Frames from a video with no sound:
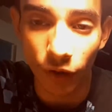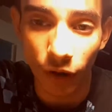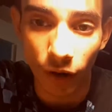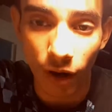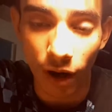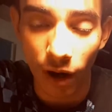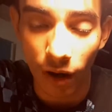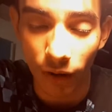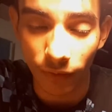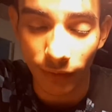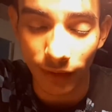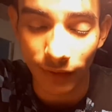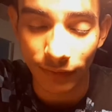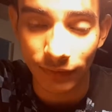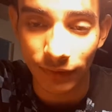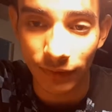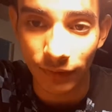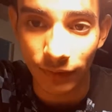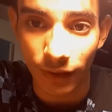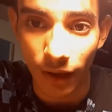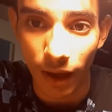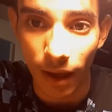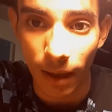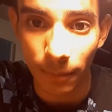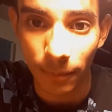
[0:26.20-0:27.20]
start our
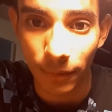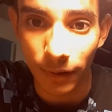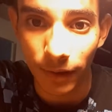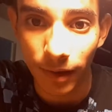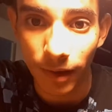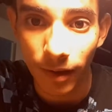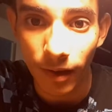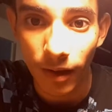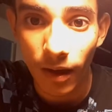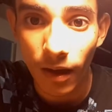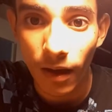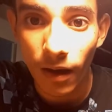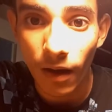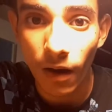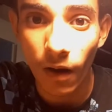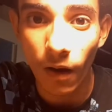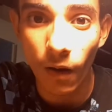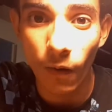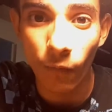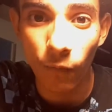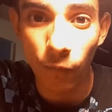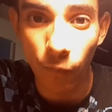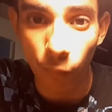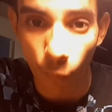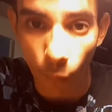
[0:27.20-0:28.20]
lesson topic
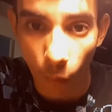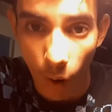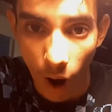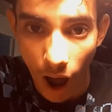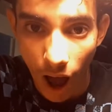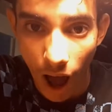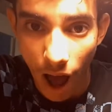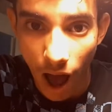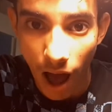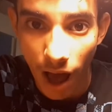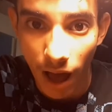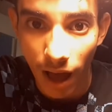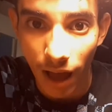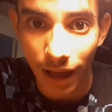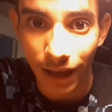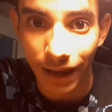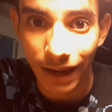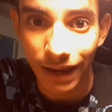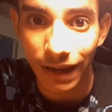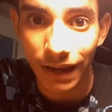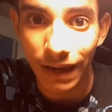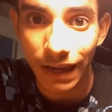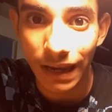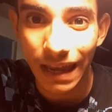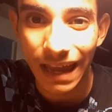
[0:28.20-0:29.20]
of
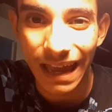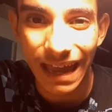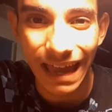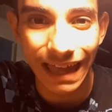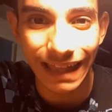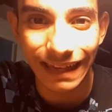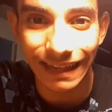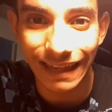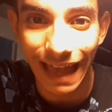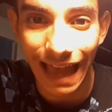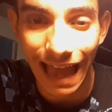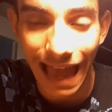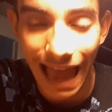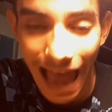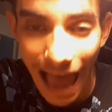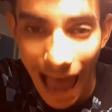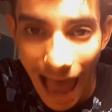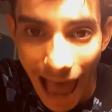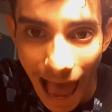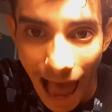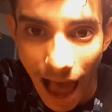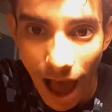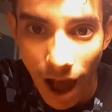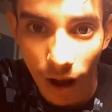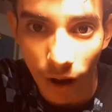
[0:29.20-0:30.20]
why and
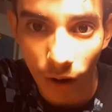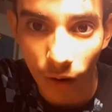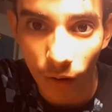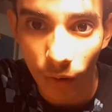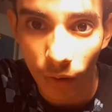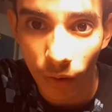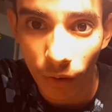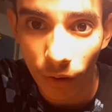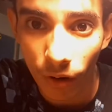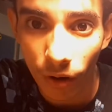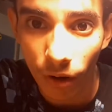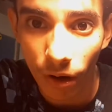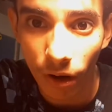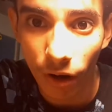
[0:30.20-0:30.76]
how